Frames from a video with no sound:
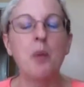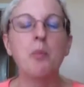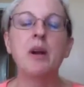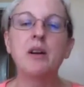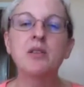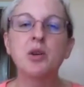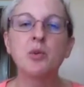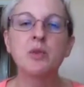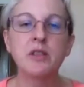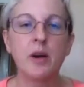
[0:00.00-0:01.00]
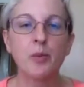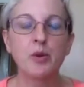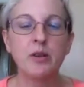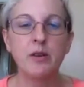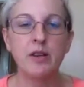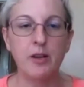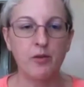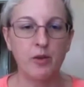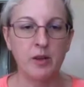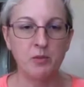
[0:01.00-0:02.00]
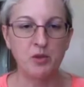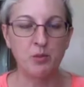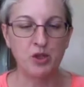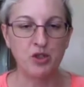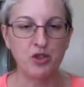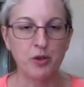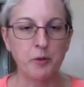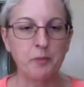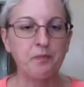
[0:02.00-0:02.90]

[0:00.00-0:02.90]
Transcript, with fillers: but also it was an opportunity for them to mature.